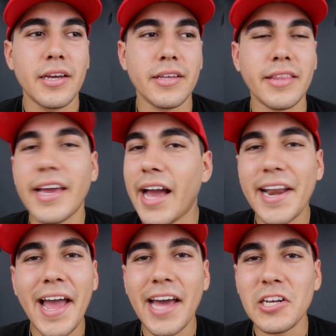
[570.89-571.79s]
They kind
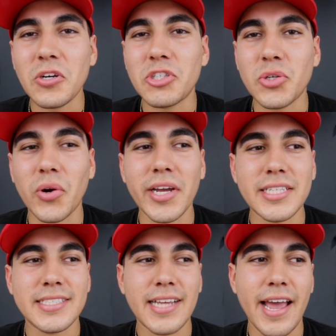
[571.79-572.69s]
of had no
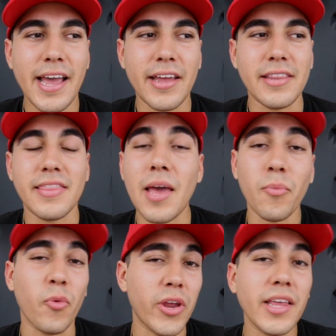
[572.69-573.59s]
choice, and
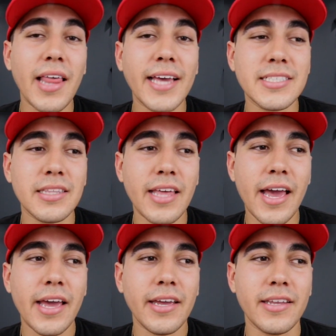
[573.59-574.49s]
them realizing
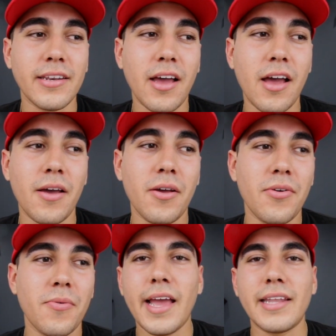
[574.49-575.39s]
that
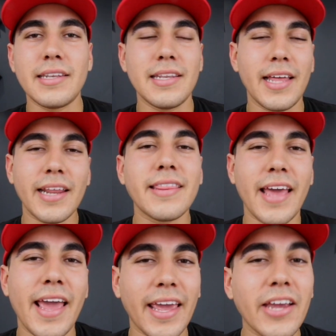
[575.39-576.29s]
and letting
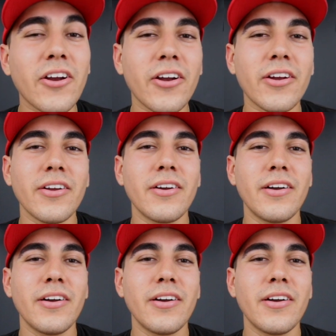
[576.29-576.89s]
the anger